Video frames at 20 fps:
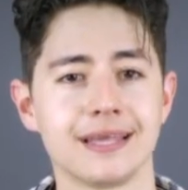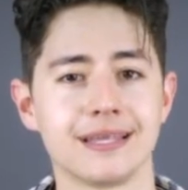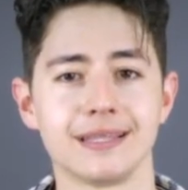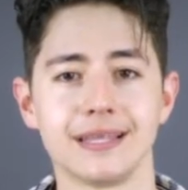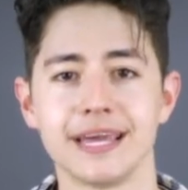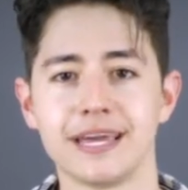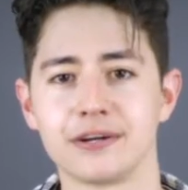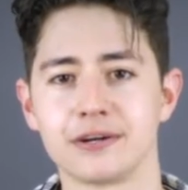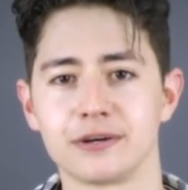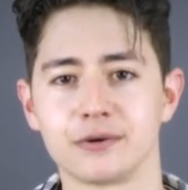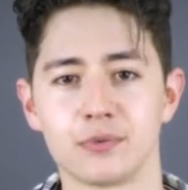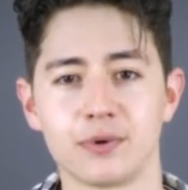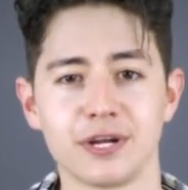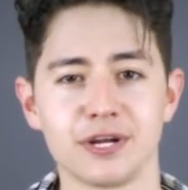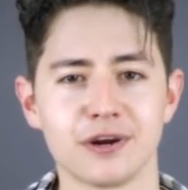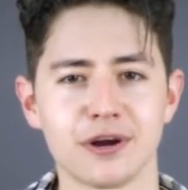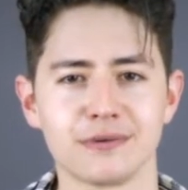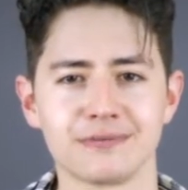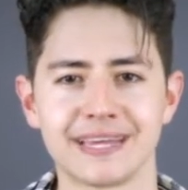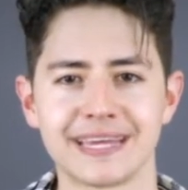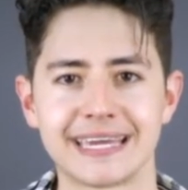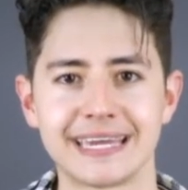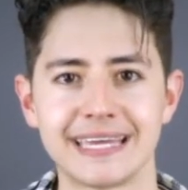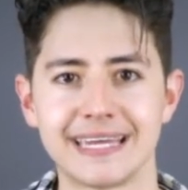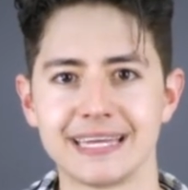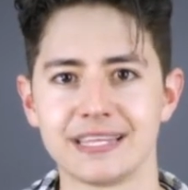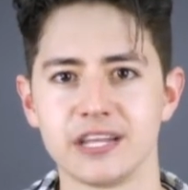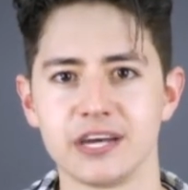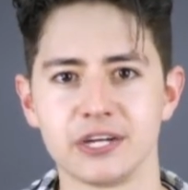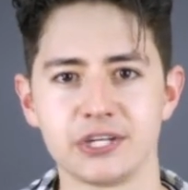later, when you're out like
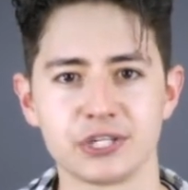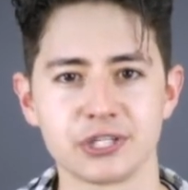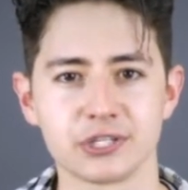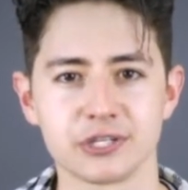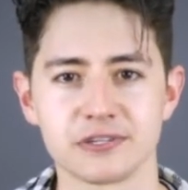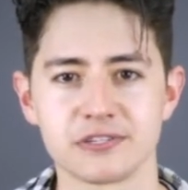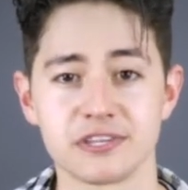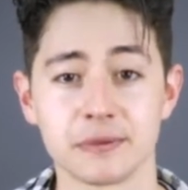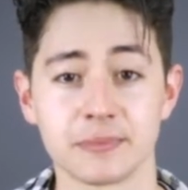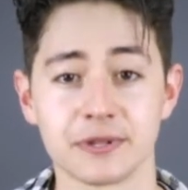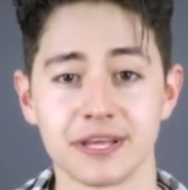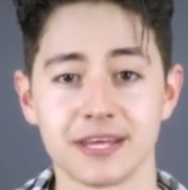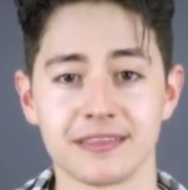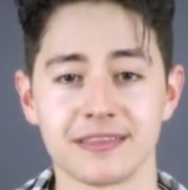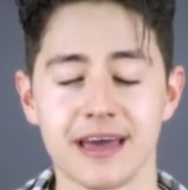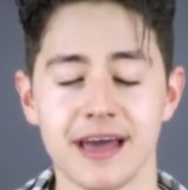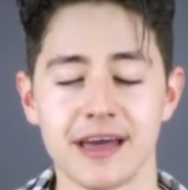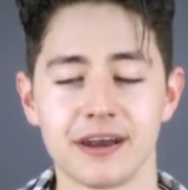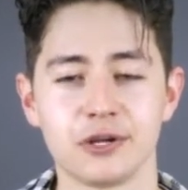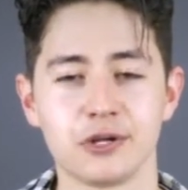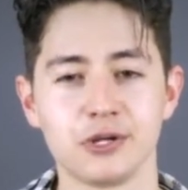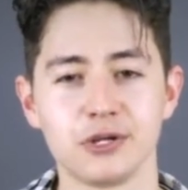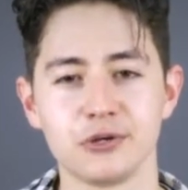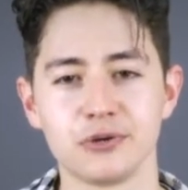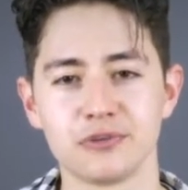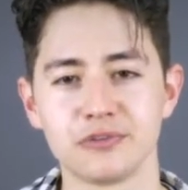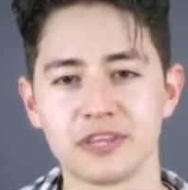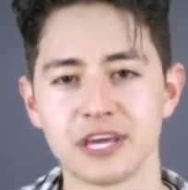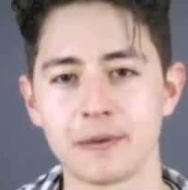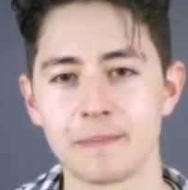eating lunch or something like that,
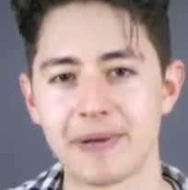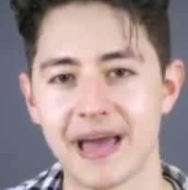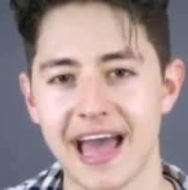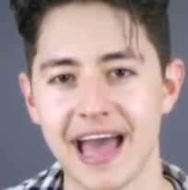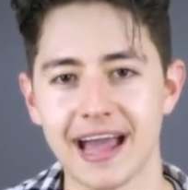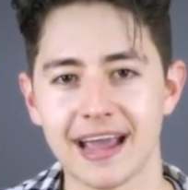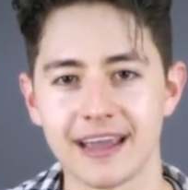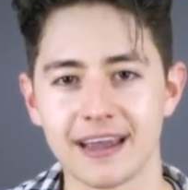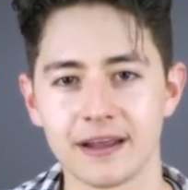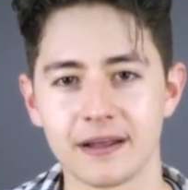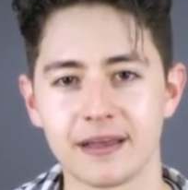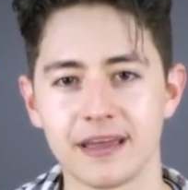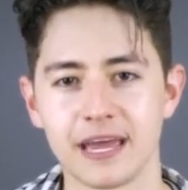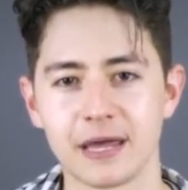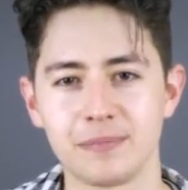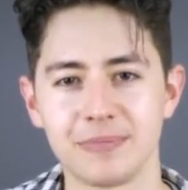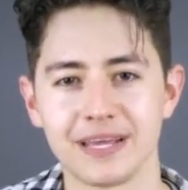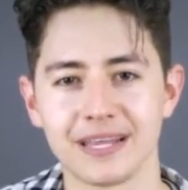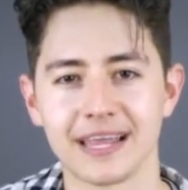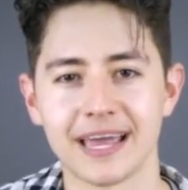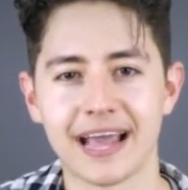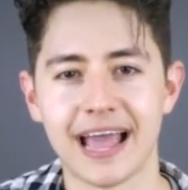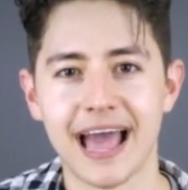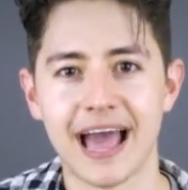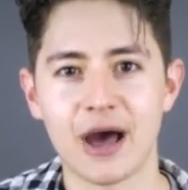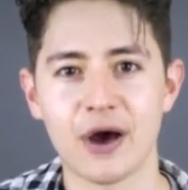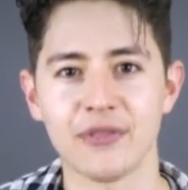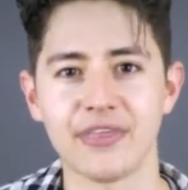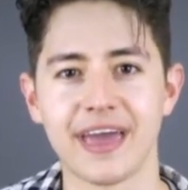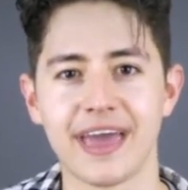you'll think back and be like,
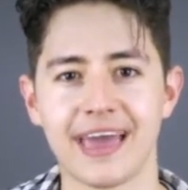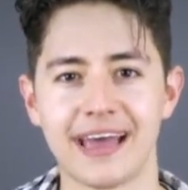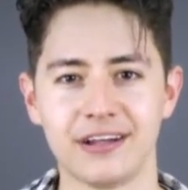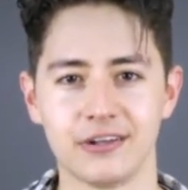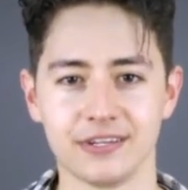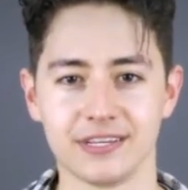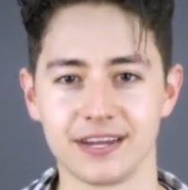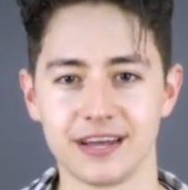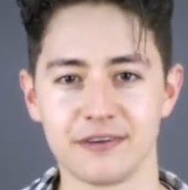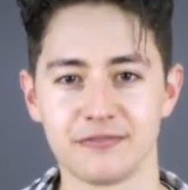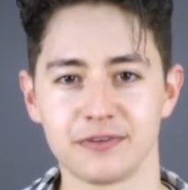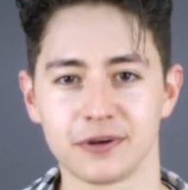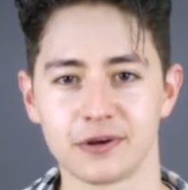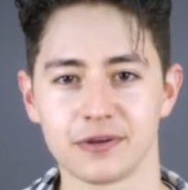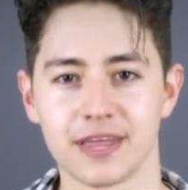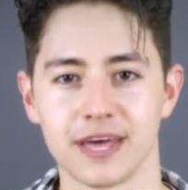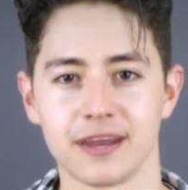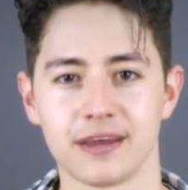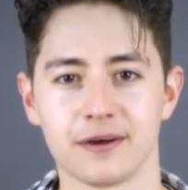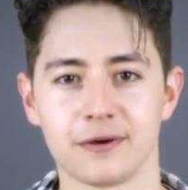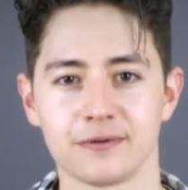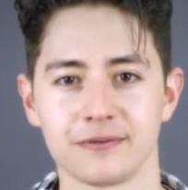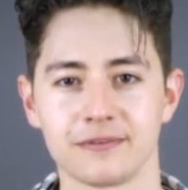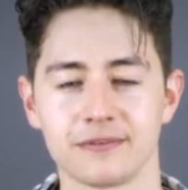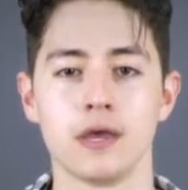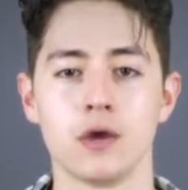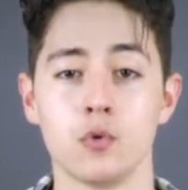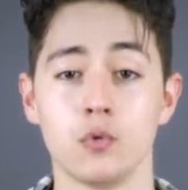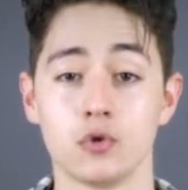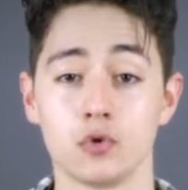how the hell did I figure that out?
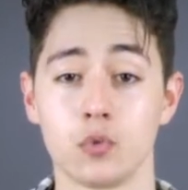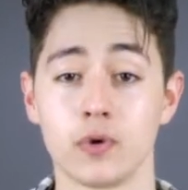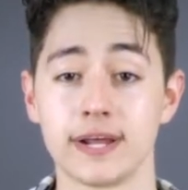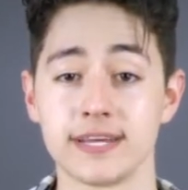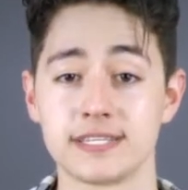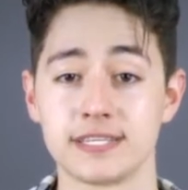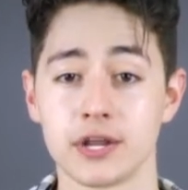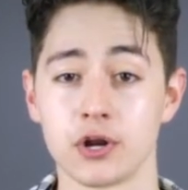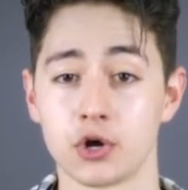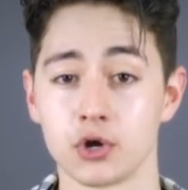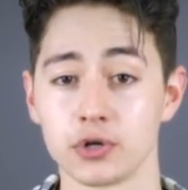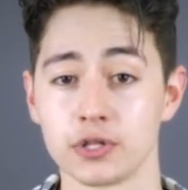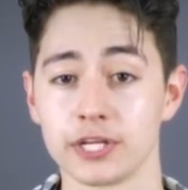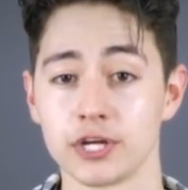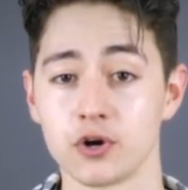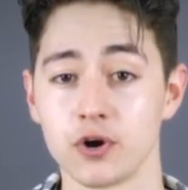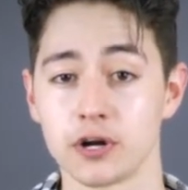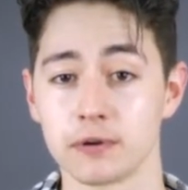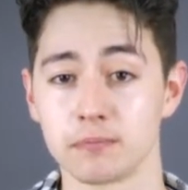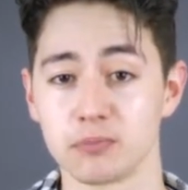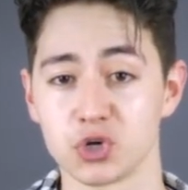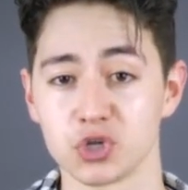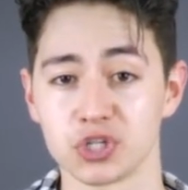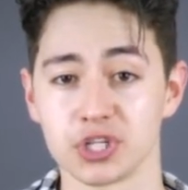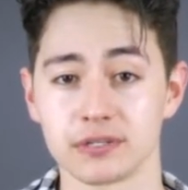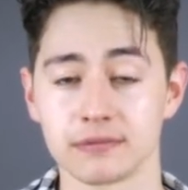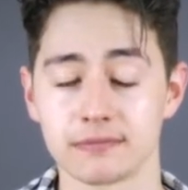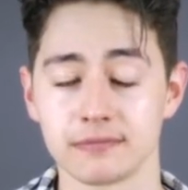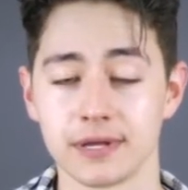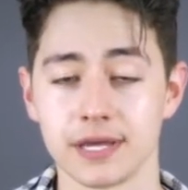With what I said earlier on
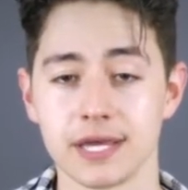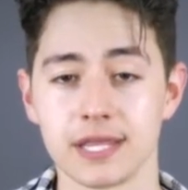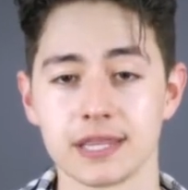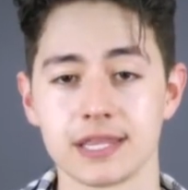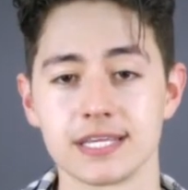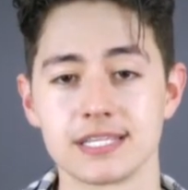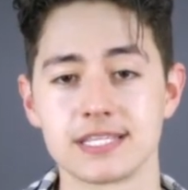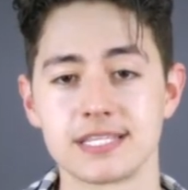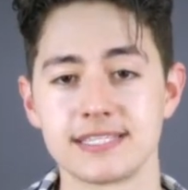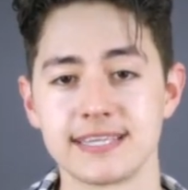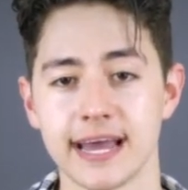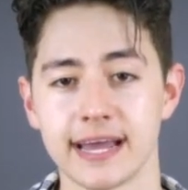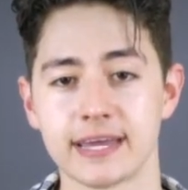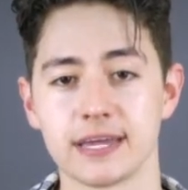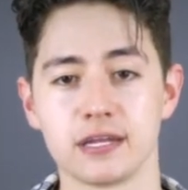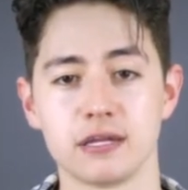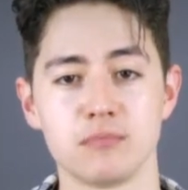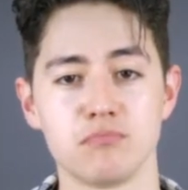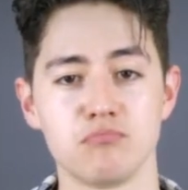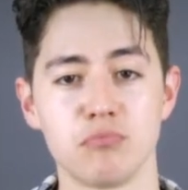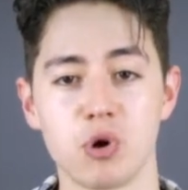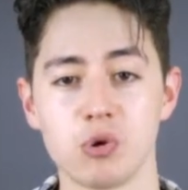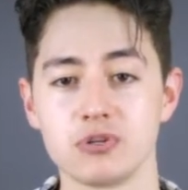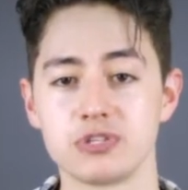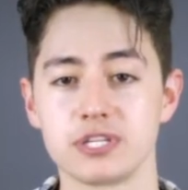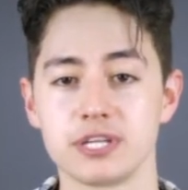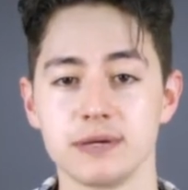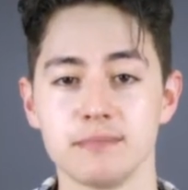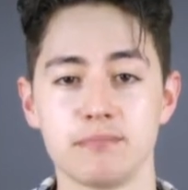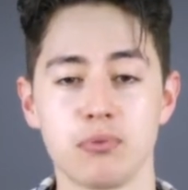immersion, the second
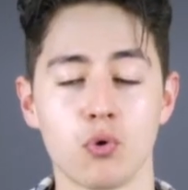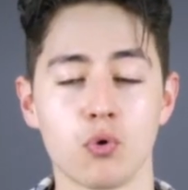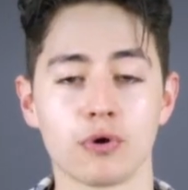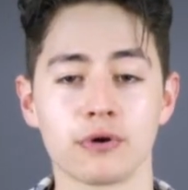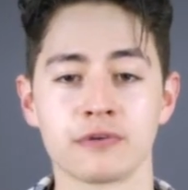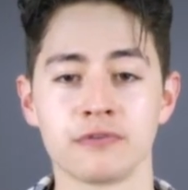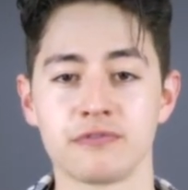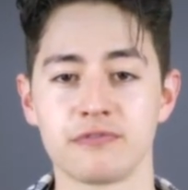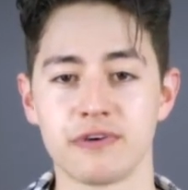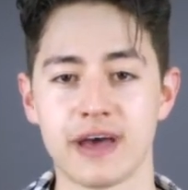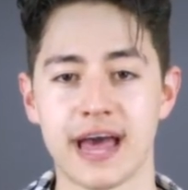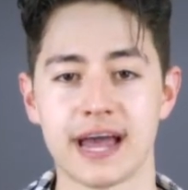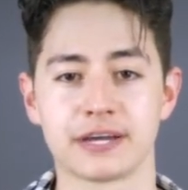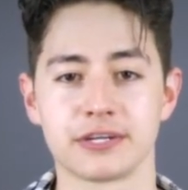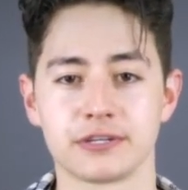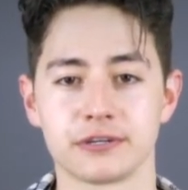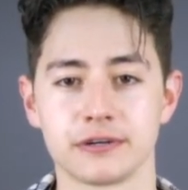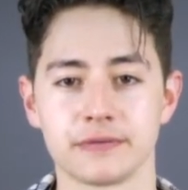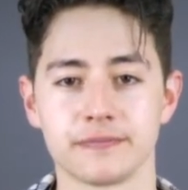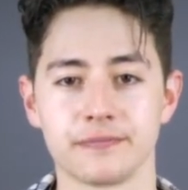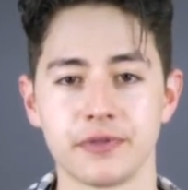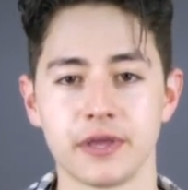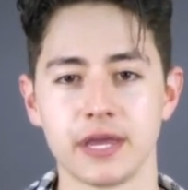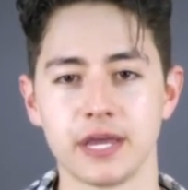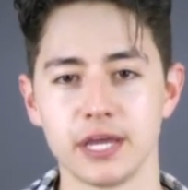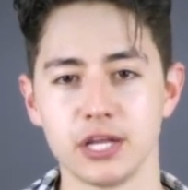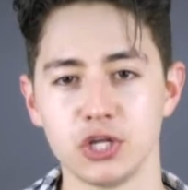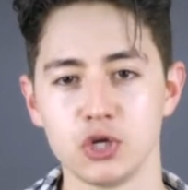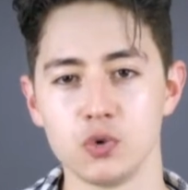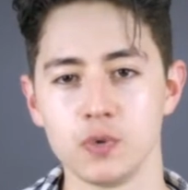most important factor
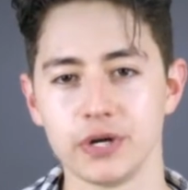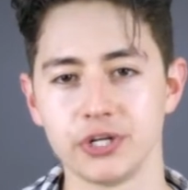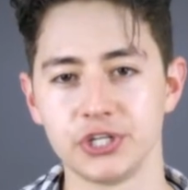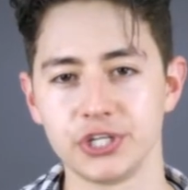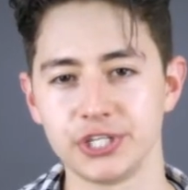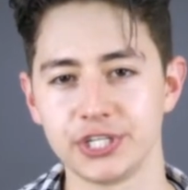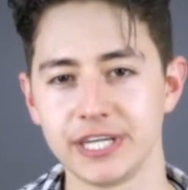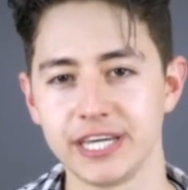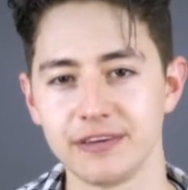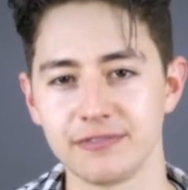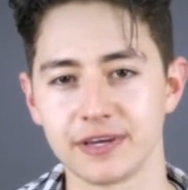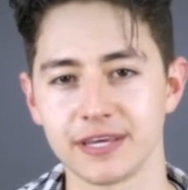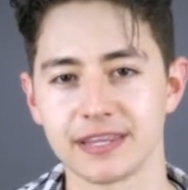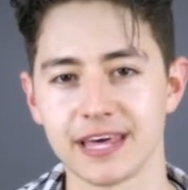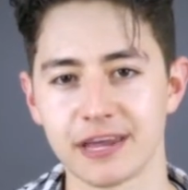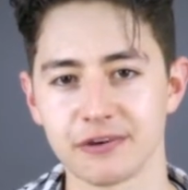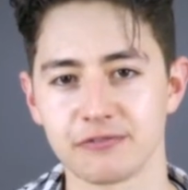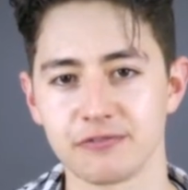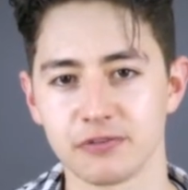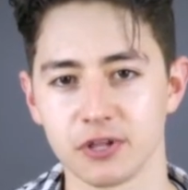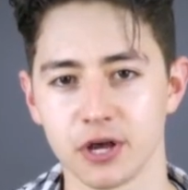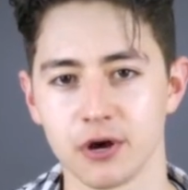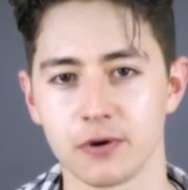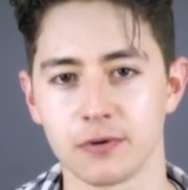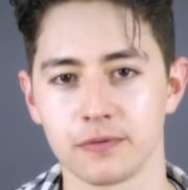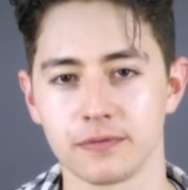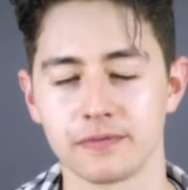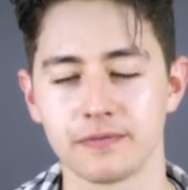in you achieving that flow